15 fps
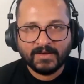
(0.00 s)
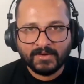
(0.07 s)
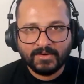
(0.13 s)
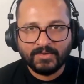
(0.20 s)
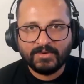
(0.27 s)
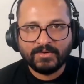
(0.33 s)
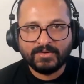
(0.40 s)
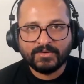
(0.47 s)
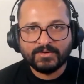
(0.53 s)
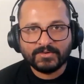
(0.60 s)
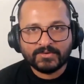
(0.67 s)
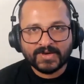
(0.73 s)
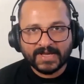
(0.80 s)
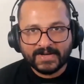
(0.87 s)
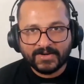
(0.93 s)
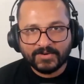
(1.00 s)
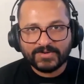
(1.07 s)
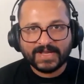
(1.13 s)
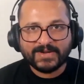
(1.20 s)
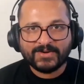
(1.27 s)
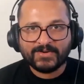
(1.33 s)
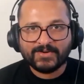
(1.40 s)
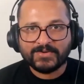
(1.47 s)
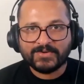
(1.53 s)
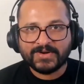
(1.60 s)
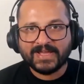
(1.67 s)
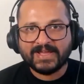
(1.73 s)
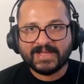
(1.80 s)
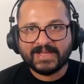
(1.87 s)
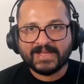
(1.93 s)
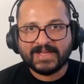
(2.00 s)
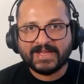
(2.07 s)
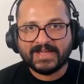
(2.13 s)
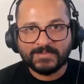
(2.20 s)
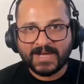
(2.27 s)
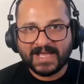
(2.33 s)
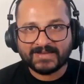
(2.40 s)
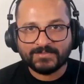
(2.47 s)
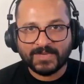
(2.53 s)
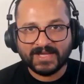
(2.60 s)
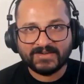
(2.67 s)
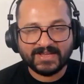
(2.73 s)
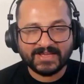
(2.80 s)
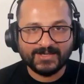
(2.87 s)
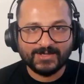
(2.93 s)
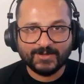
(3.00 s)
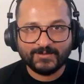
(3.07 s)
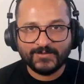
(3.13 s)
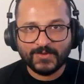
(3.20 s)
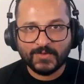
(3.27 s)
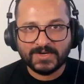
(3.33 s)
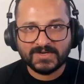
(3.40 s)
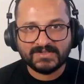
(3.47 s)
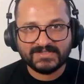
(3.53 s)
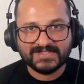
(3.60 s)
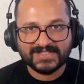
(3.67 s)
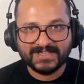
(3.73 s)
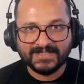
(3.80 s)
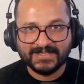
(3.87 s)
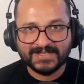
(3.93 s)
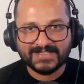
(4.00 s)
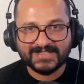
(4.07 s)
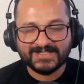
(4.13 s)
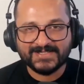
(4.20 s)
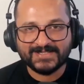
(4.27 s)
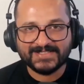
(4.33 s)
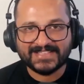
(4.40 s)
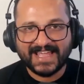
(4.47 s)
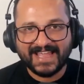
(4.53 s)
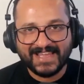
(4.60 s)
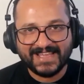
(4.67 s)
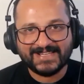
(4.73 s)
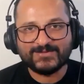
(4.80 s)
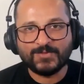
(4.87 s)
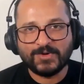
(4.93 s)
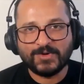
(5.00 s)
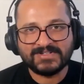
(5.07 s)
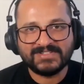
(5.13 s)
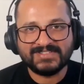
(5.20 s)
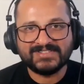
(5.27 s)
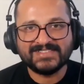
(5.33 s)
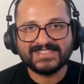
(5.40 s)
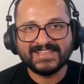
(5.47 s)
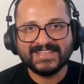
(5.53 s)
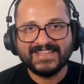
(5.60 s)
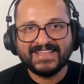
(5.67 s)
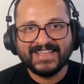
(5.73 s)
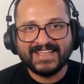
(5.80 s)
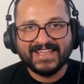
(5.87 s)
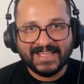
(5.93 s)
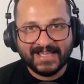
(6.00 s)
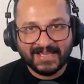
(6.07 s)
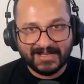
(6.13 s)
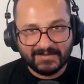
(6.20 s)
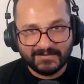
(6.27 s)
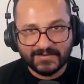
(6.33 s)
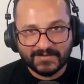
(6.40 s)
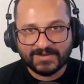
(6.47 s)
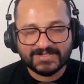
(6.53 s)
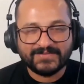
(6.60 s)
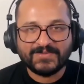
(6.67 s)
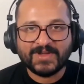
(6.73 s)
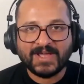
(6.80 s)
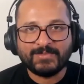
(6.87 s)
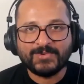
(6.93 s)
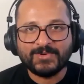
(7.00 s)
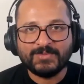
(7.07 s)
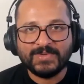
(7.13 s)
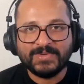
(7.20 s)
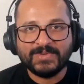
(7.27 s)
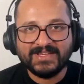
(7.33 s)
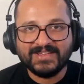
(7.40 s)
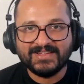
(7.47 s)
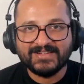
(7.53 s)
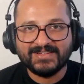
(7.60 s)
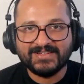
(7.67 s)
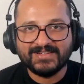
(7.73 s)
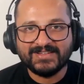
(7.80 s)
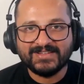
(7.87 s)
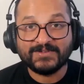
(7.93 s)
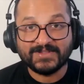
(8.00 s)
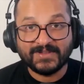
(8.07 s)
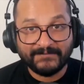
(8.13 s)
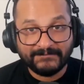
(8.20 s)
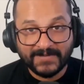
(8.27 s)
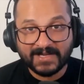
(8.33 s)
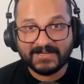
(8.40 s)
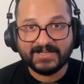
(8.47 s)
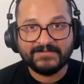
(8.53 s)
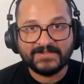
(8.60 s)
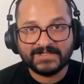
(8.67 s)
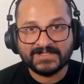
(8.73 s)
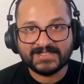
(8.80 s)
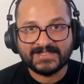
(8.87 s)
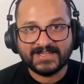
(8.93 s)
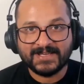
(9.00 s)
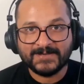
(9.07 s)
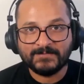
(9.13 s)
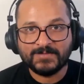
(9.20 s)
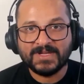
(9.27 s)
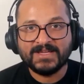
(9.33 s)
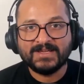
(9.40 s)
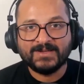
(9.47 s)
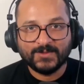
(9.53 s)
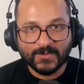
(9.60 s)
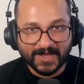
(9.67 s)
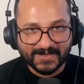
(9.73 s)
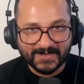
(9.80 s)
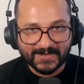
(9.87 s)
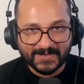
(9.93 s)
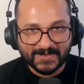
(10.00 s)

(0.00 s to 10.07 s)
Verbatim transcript: All right, all right, all right. Welcome back, my regular viewers, listeners, and watchers. And of course, if you happen to be here for the very first time, welcome.